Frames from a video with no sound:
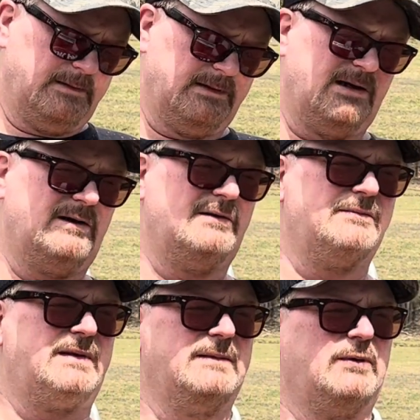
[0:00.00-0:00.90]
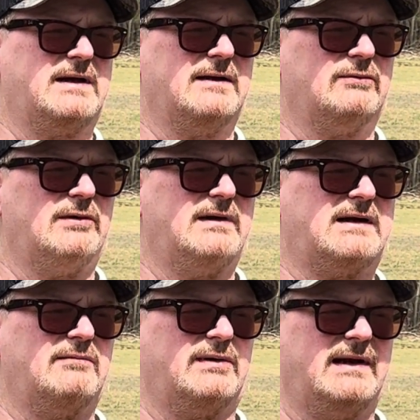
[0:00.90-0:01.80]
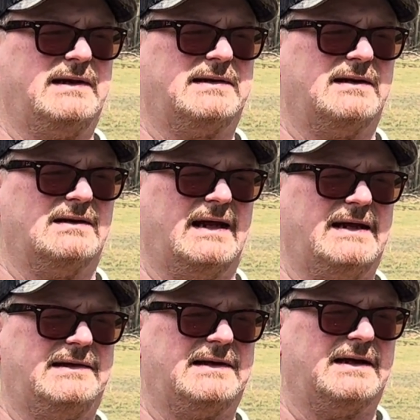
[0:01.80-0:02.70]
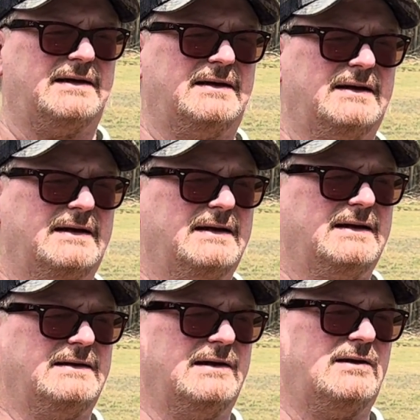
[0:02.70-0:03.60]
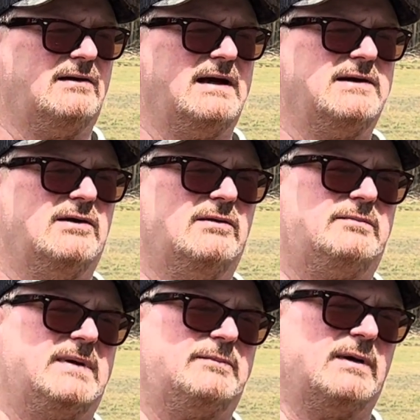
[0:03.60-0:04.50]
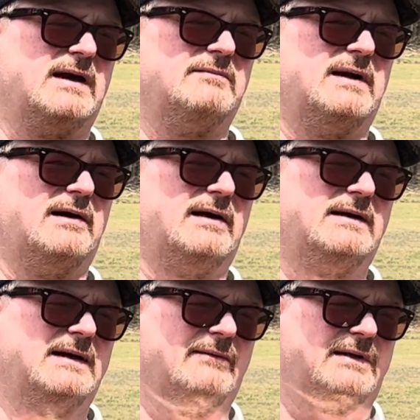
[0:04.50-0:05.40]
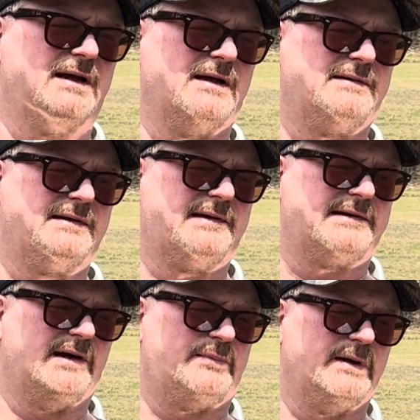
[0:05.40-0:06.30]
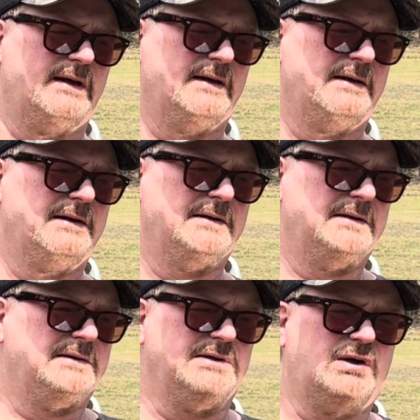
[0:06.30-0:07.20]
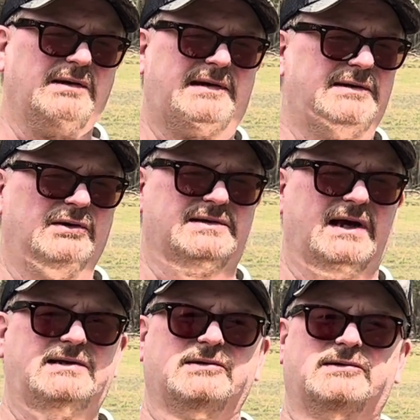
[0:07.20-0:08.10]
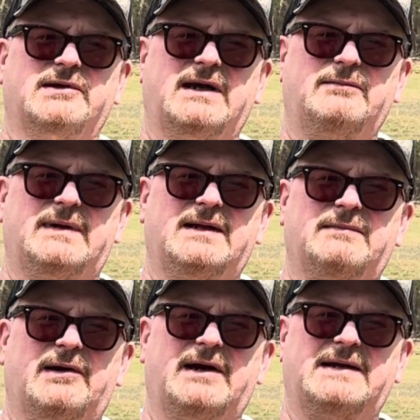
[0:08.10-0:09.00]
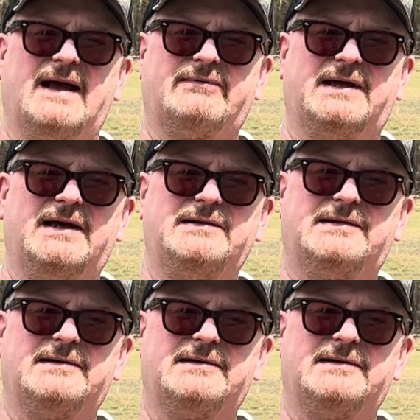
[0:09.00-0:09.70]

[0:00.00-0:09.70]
No, and people get really complacent and lazy, and I know people get married and have kids and stuff, but you can still chase your dream being married and have kids.